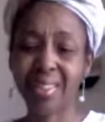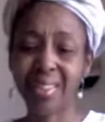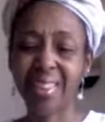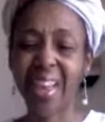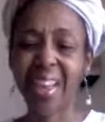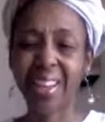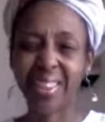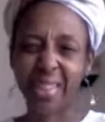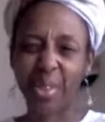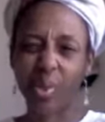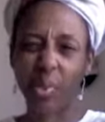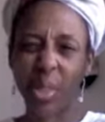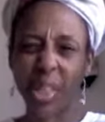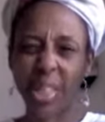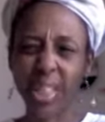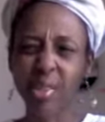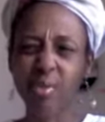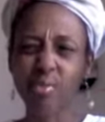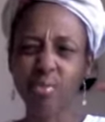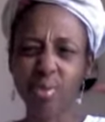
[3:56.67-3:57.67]
That
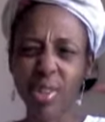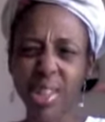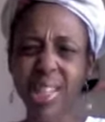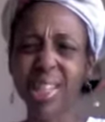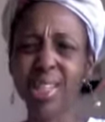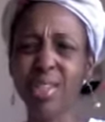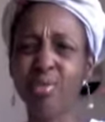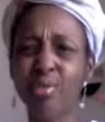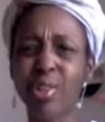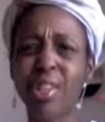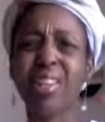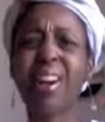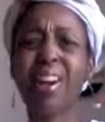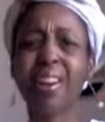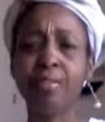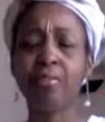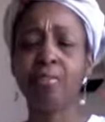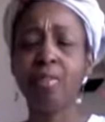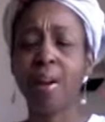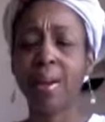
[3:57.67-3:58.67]
green, really green,
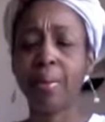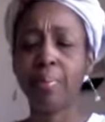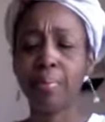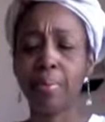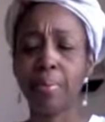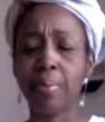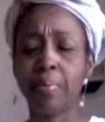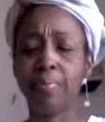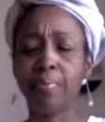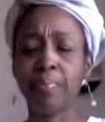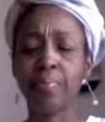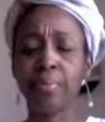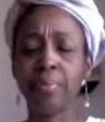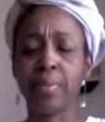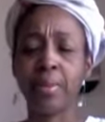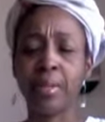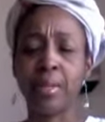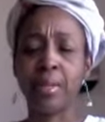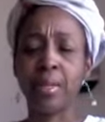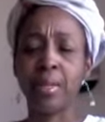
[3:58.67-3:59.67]
unripe.
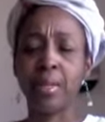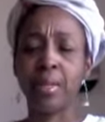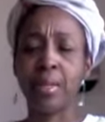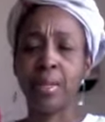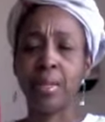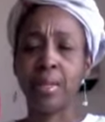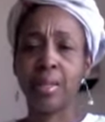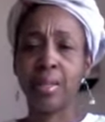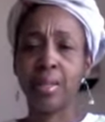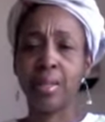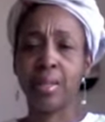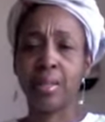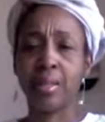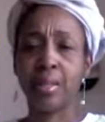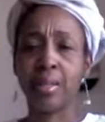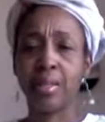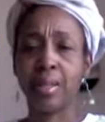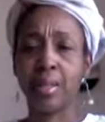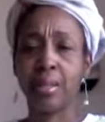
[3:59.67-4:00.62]
And